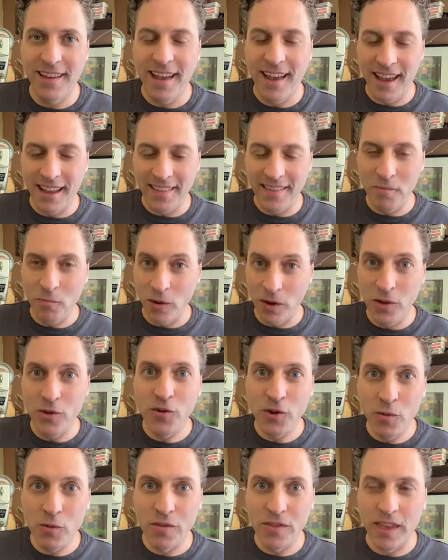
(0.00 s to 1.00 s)
And what do you
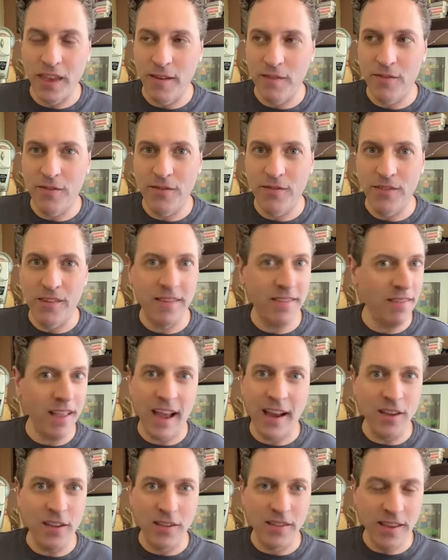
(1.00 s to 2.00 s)
do with gifts? It's
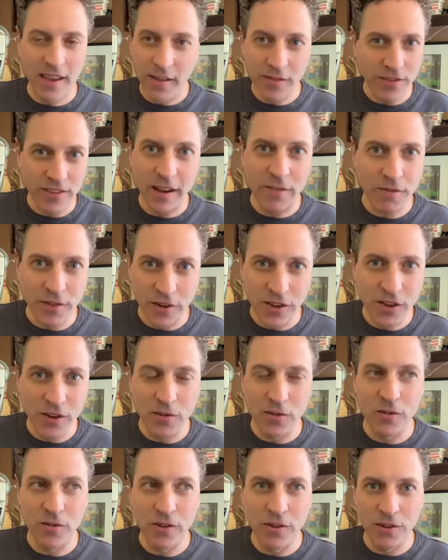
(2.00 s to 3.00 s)
not the gift's not for
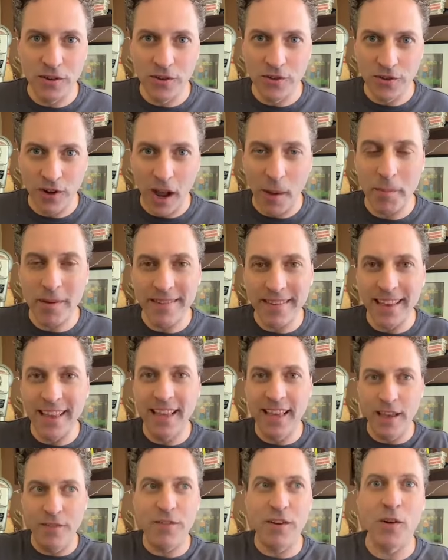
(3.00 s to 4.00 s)
you. Your job is to
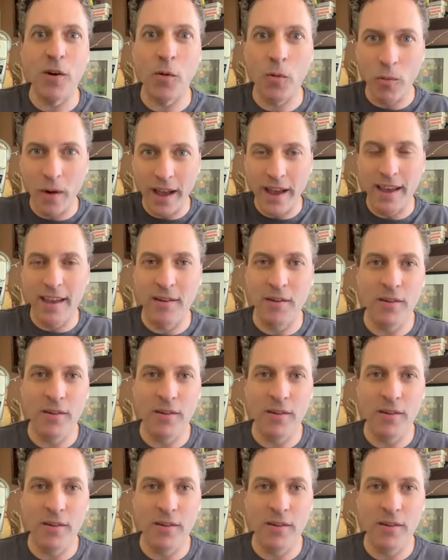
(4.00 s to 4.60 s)
give it away.